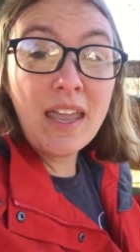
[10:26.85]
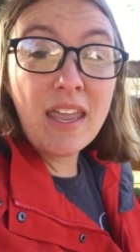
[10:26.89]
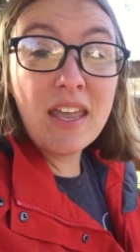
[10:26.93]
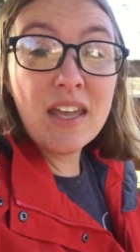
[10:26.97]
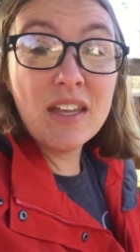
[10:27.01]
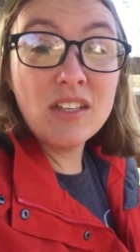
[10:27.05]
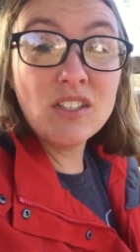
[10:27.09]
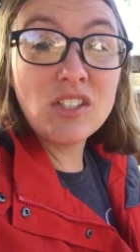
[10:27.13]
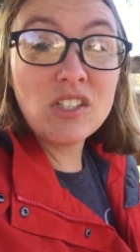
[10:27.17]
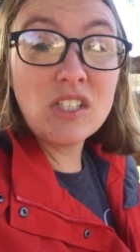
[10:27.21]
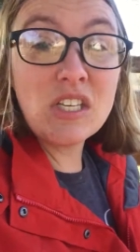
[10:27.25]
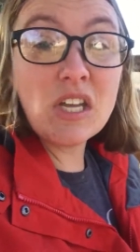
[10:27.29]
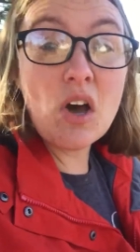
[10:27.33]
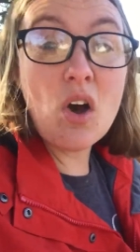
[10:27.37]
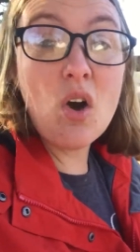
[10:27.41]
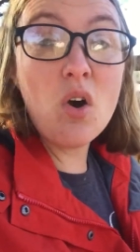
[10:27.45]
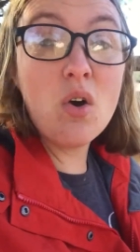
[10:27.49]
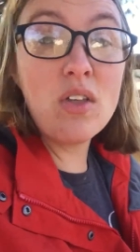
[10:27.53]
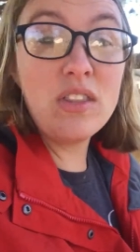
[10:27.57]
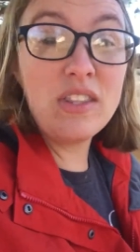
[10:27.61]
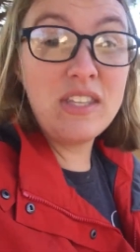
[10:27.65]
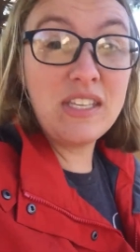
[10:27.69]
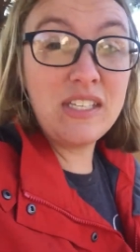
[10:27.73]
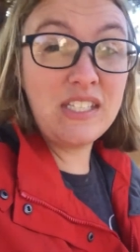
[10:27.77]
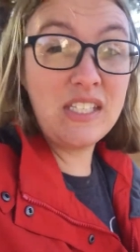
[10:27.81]
And so
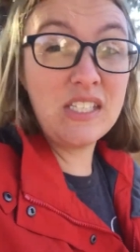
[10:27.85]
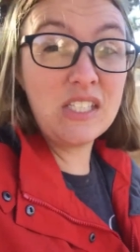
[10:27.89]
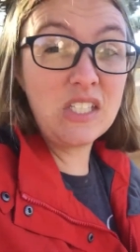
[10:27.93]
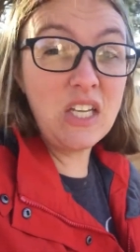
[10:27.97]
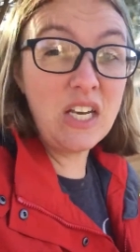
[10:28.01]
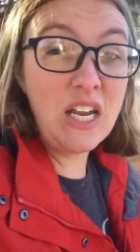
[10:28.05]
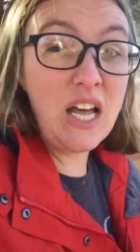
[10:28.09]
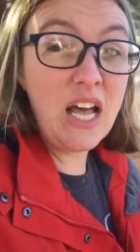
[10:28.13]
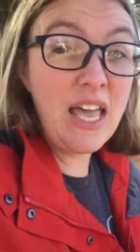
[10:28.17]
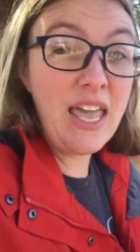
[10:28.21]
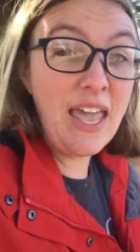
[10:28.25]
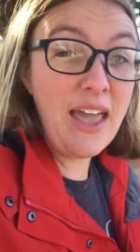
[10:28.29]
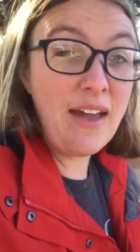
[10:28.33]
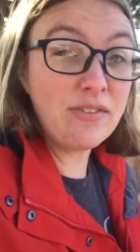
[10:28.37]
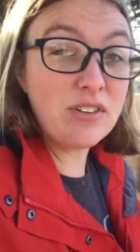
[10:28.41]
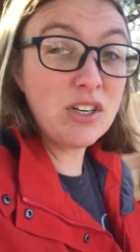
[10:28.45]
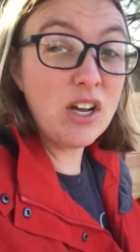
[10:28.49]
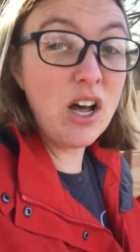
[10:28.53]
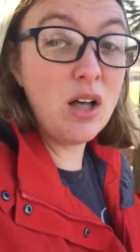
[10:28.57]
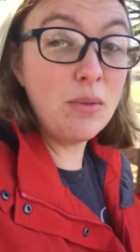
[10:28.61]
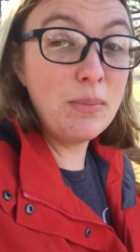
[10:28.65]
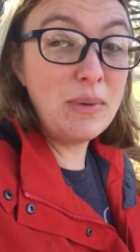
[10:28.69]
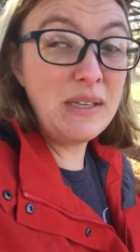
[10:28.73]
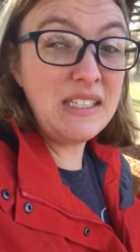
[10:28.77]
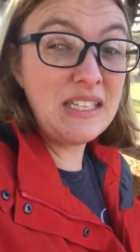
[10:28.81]
this is going to have to
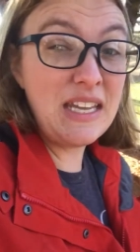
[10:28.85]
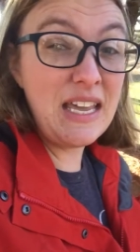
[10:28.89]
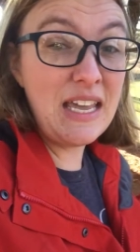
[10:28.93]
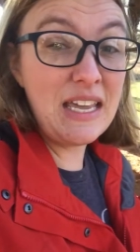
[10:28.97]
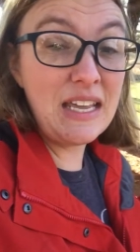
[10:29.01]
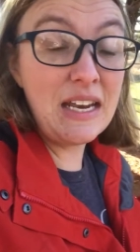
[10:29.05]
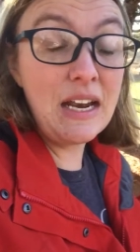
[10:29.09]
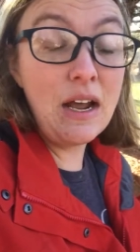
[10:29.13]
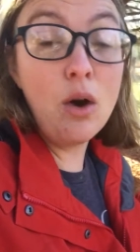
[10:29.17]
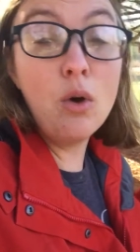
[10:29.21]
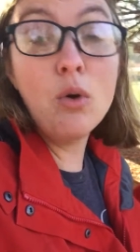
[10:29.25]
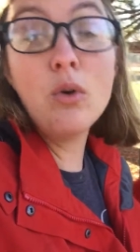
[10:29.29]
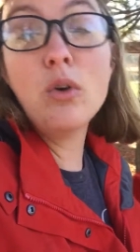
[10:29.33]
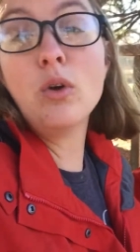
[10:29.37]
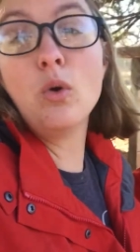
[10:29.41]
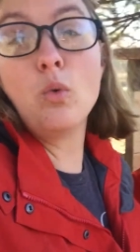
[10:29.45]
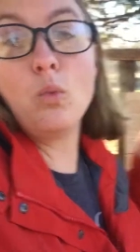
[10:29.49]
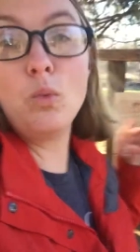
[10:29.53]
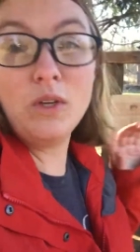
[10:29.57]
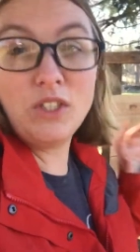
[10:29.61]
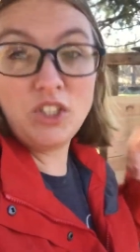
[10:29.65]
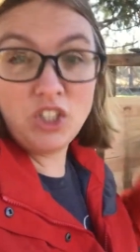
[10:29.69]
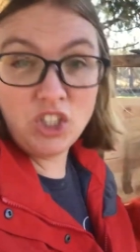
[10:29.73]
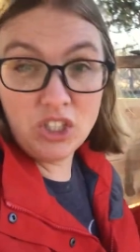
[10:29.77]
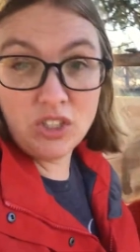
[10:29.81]
all be taken out,
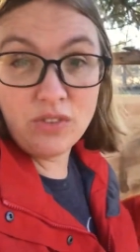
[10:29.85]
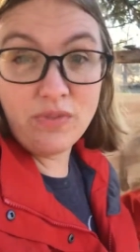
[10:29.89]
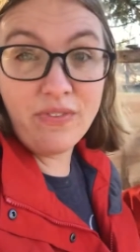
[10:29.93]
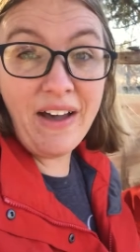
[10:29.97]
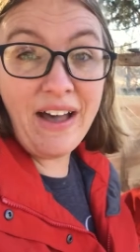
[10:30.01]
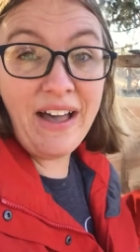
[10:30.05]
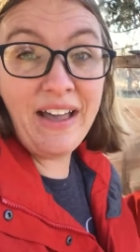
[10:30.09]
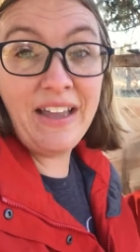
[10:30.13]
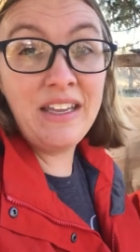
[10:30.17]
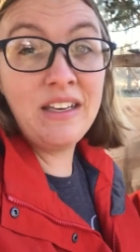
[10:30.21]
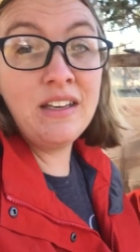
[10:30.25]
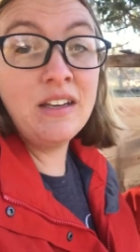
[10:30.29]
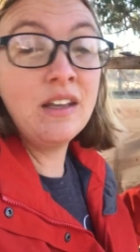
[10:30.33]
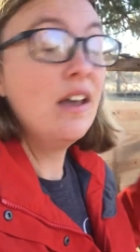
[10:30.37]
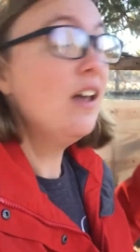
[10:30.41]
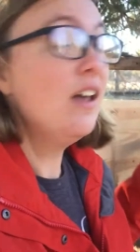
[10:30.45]
which is fine.